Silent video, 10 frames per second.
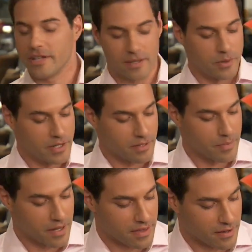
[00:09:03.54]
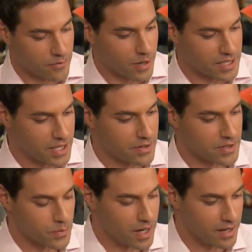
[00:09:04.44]
Community is a big thing for us here
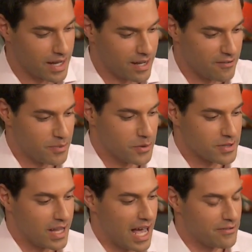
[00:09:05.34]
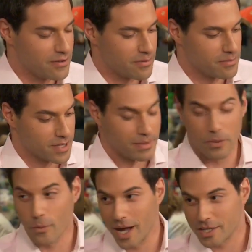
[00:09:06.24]
as well at HuffPost Live. And from some
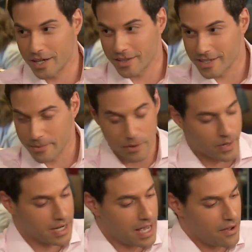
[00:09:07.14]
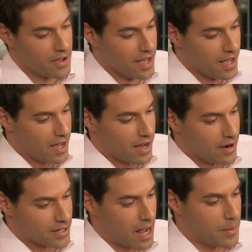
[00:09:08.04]
people watching the segment right now
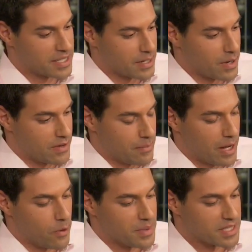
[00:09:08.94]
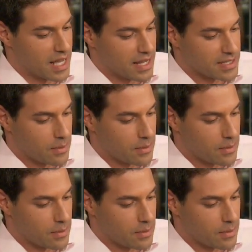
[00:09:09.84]
are commenting. We have MI Woman saying, as